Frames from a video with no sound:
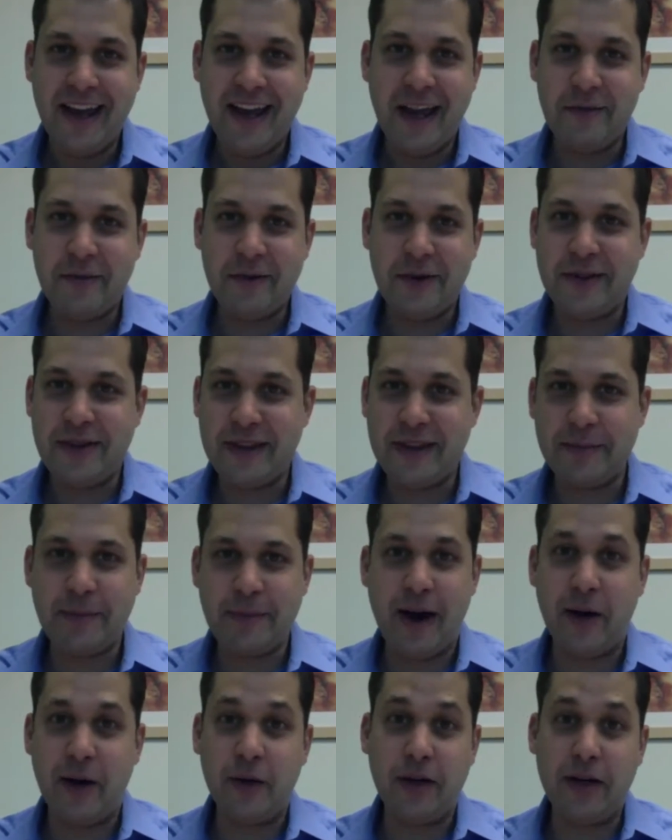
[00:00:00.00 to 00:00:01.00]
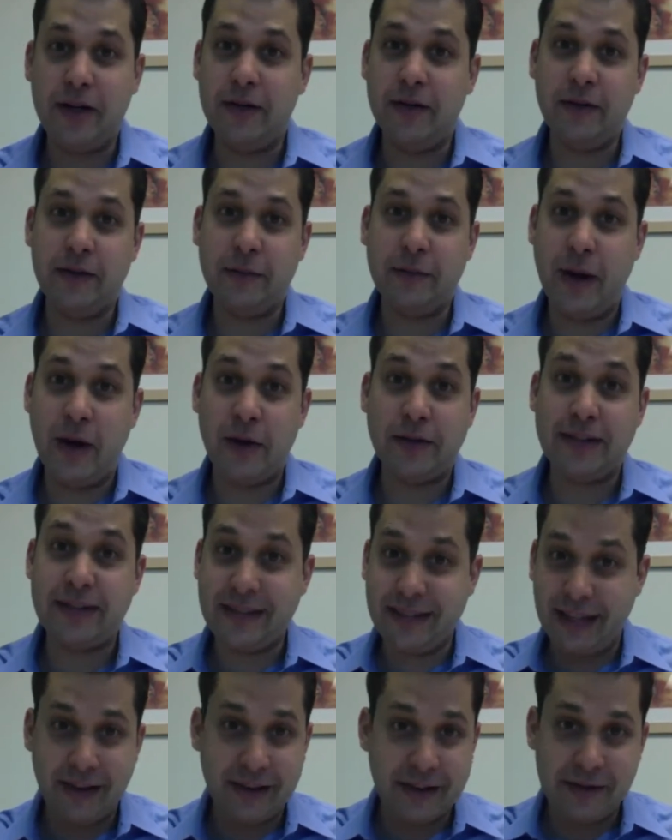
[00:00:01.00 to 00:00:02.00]
And when you think about about
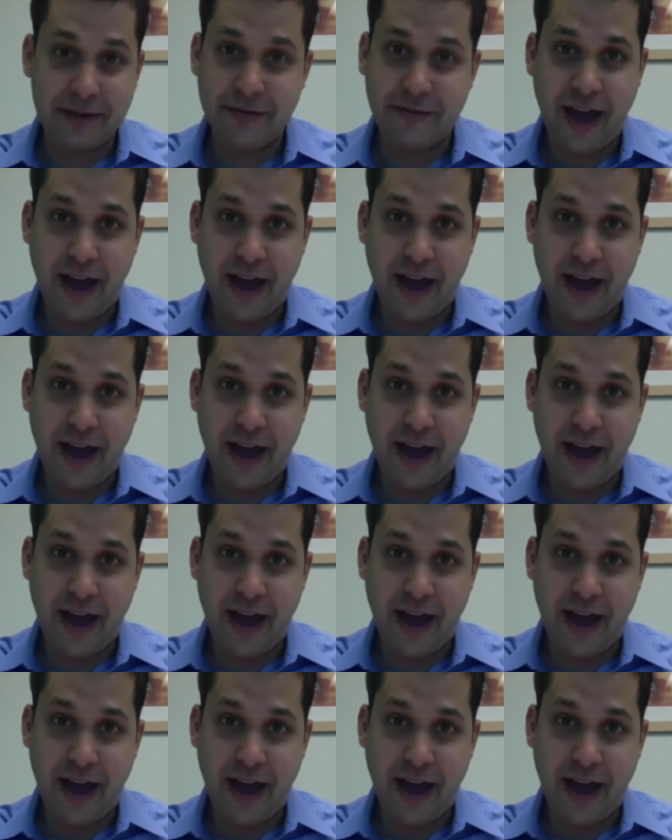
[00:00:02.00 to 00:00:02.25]
selling